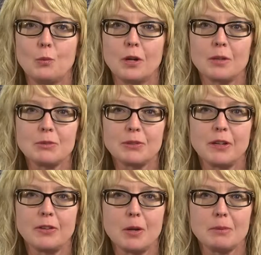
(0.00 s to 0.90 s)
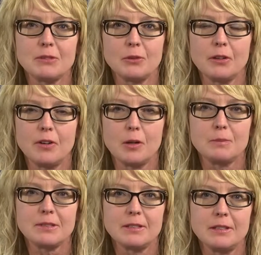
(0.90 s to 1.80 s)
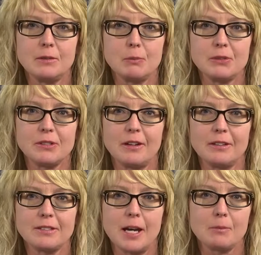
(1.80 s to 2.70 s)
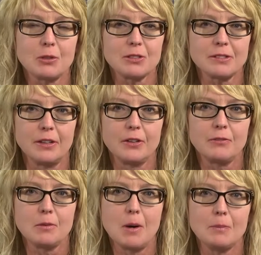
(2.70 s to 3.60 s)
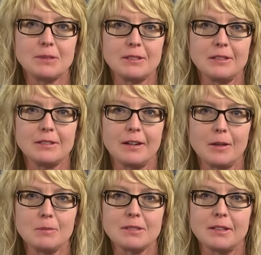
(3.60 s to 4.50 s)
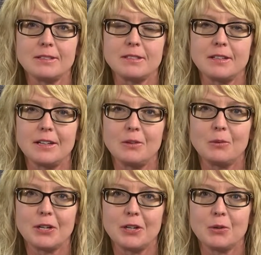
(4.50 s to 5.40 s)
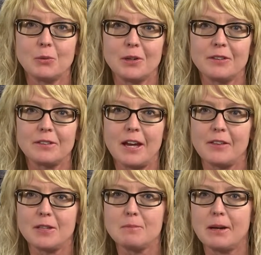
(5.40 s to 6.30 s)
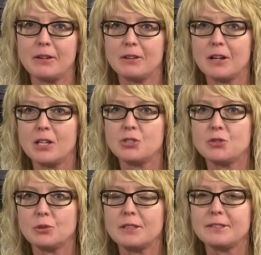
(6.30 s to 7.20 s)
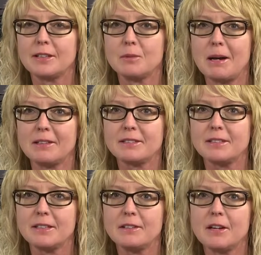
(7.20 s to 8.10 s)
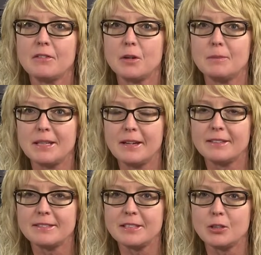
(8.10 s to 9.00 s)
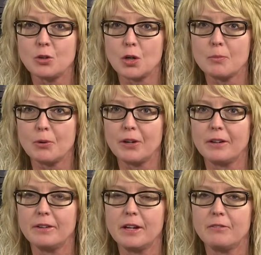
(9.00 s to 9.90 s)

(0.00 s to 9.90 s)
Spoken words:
Welcome to another episode of Hub City Presents. I'm Kris Leonhardt from Hub City Times, and today we're here with Kathleen Meyer and Julie Salamonski from E.N.C. Incorporated.